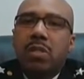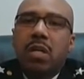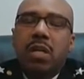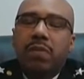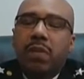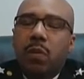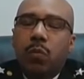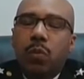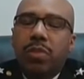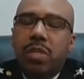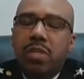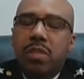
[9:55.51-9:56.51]
Uh, uh
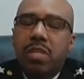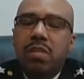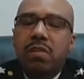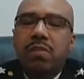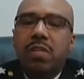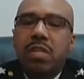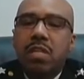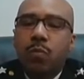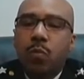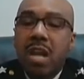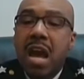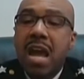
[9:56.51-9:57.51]
the, the, the,
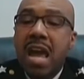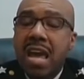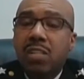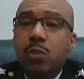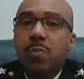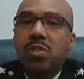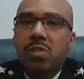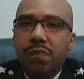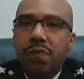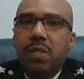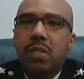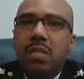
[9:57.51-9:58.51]
when I asked
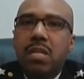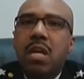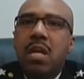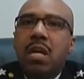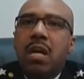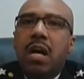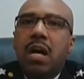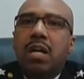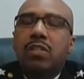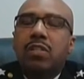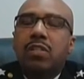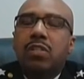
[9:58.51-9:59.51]
specifically,
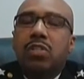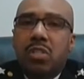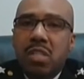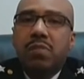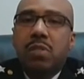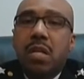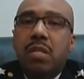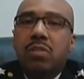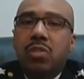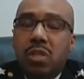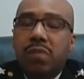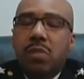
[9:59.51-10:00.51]
uh, Steve
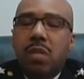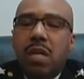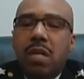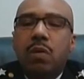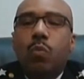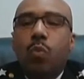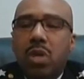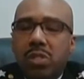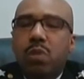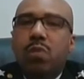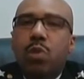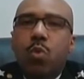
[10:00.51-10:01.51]
Sund, Chief Sund,
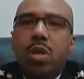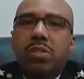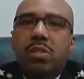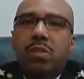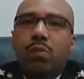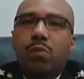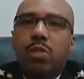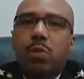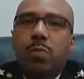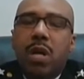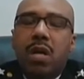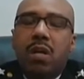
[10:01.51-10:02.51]
was he requesting the resp-